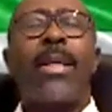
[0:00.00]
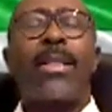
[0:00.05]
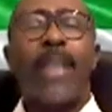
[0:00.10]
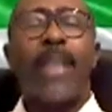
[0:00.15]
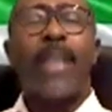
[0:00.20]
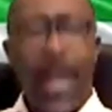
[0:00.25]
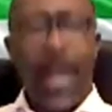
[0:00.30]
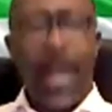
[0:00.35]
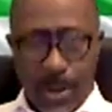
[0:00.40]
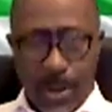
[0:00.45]

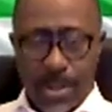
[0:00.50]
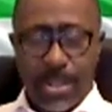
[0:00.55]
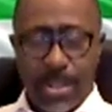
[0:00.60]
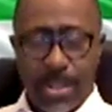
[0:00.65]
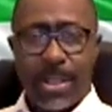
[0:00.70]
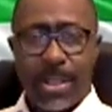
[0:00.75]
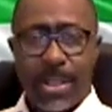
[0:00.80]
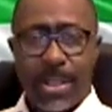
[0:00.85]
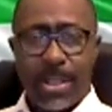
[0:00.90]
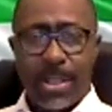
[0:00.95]
cannot.
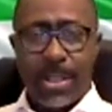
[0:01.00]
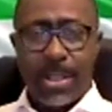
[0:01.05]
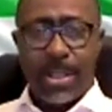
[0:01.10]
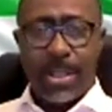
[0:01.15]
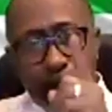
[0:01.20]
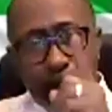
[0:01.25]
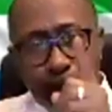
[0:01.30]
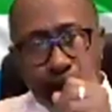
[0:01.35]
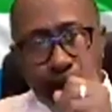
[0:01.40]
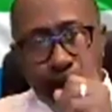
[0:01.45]

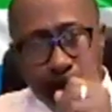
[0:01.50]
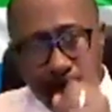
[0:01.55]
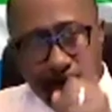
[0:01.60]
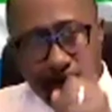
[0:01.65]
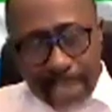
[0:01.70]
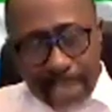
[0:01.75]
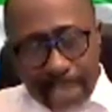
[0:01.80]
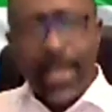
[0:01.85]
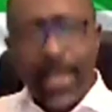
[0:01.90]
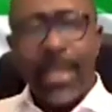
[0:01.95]

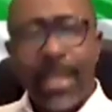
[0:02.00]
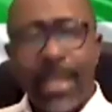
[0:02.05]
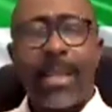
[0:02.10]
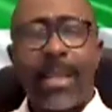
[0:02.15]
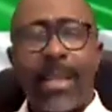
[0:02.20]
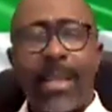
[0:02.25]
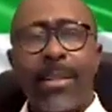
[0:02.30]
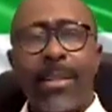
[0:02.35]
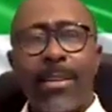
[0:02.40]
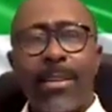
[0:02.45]
The
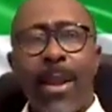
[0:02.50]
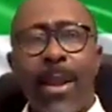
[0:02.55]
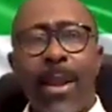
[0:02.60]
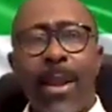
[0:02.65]
basic